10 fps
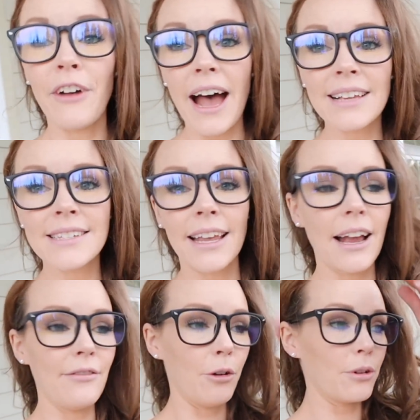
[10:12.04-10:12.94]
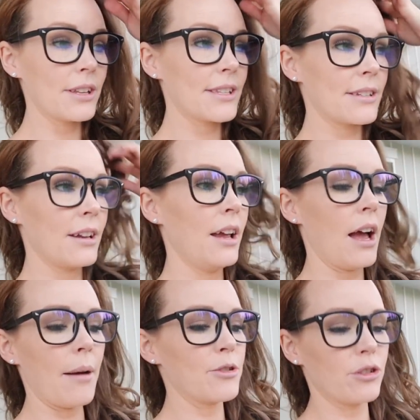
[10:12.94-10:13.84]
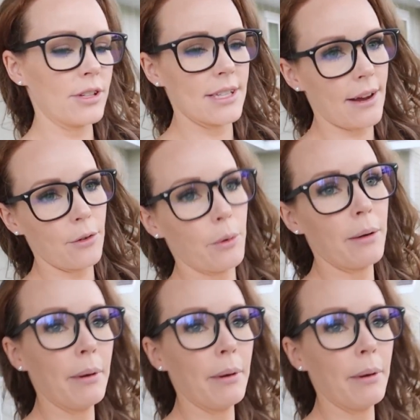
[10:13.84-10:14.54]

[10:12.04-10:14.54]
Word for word: Fast, like I've noticed, I'm sure this is everywhere,